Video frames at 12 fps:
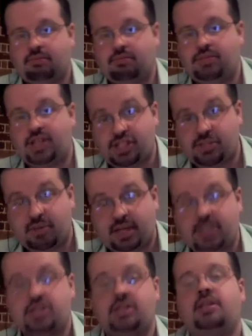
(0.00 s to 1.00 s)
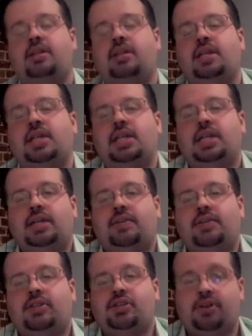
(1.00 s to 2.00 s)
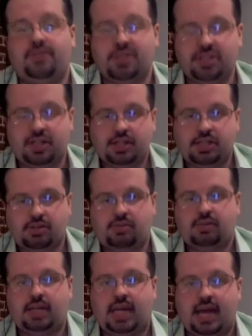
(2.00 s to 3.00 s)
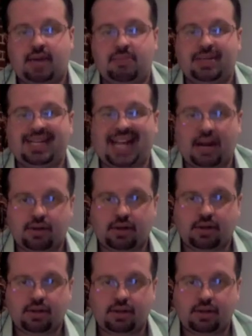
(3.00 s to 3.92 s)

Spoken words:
Jenson Button for the driver's title, and McLaren,